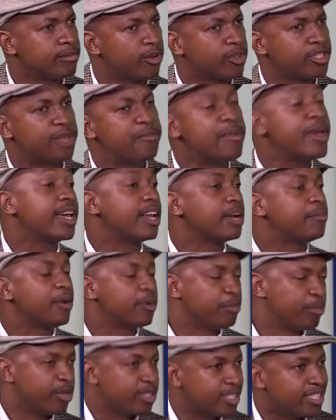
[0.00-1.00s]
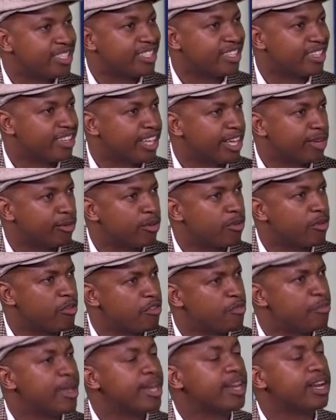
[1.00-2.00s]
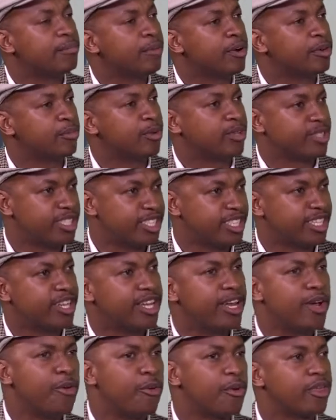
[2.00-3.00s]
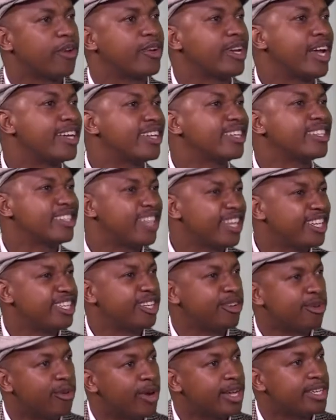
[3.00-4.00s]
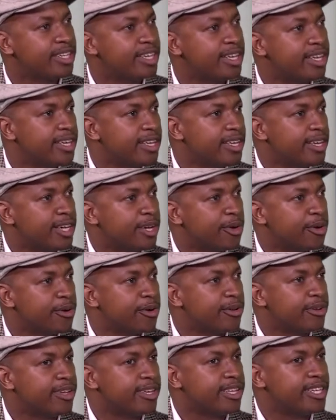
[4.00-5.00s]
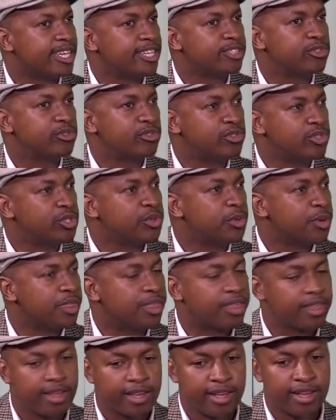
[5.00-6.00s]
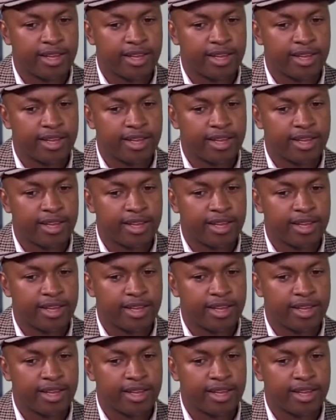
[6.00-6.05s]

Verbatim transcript: Because they make it about position. they We've mm. made it about position mm. without understanding what it has to do with